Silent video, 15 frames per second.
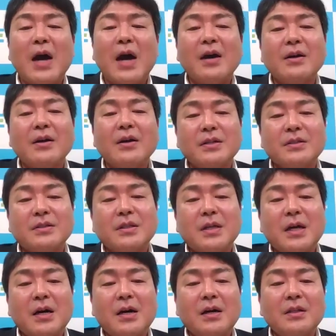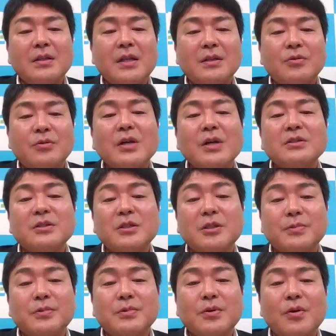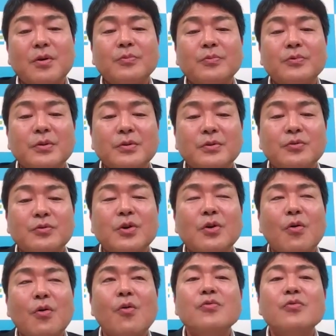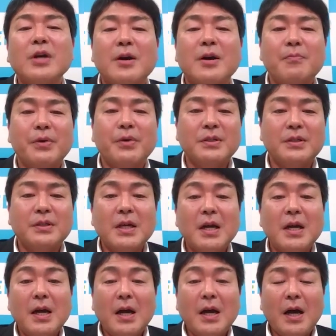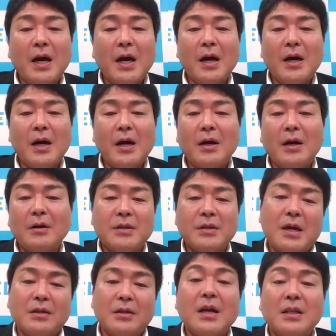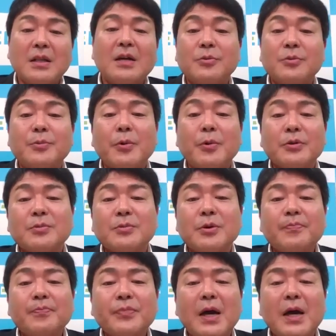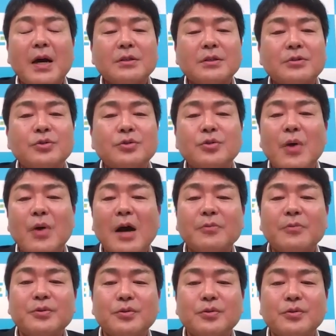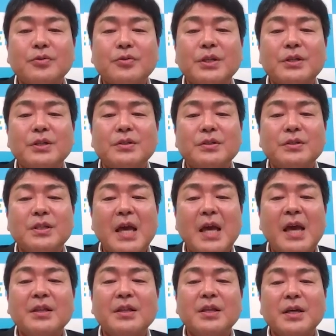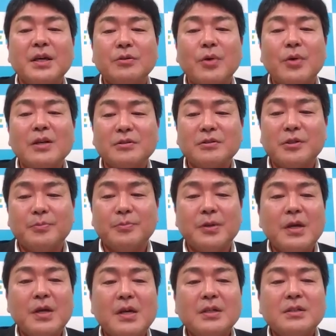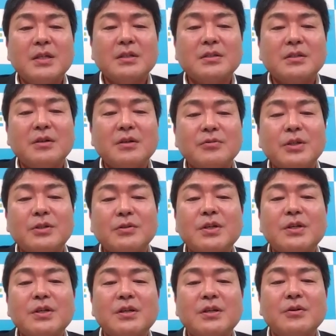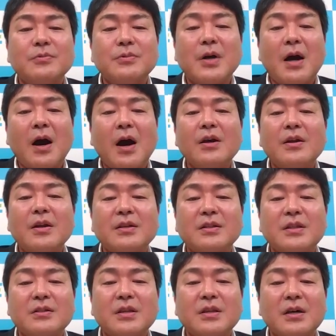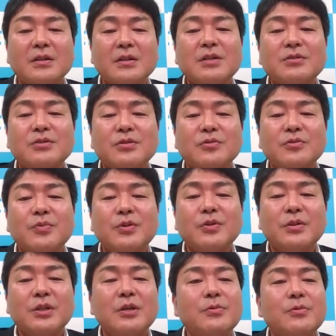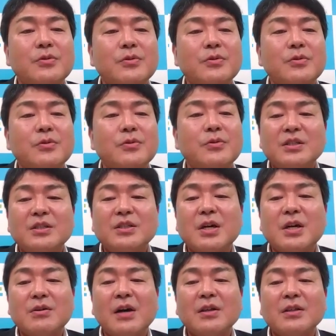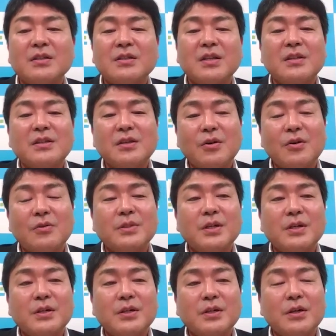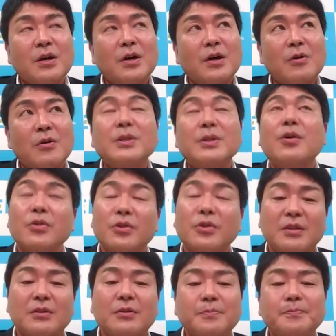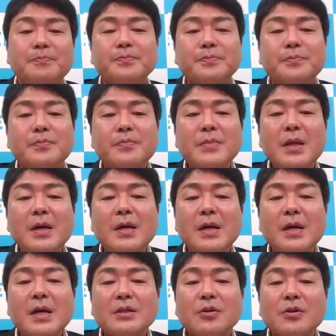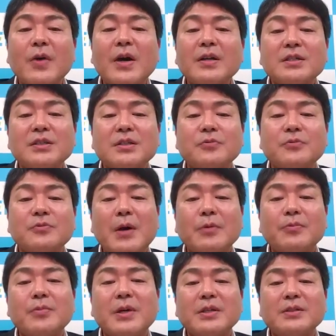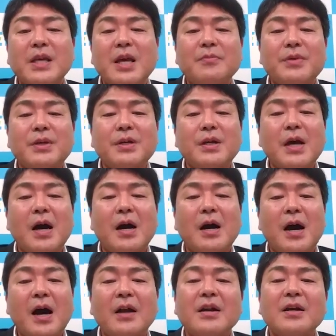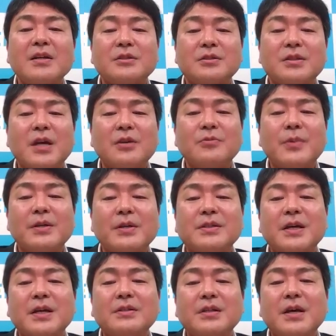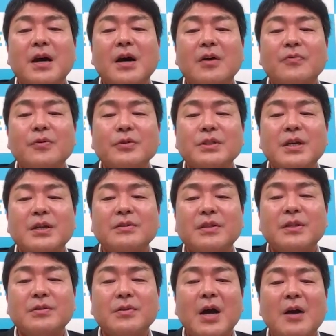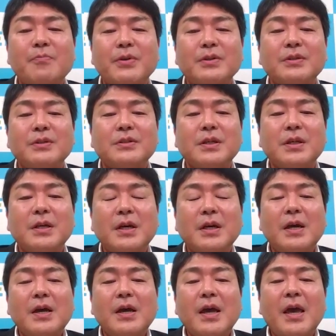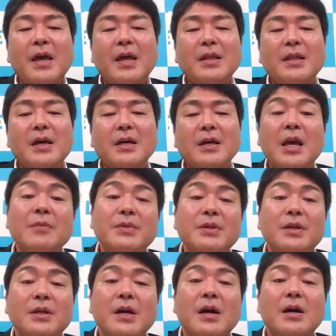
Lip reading: analyze the transcripts of your own companies. Yeah, that will be possible. You don't have to read the entire transcript. Just a quick reading of highlighted sections will give you a general understanding of the content. So financial performance can be analyzed side by side for selected companies, and can be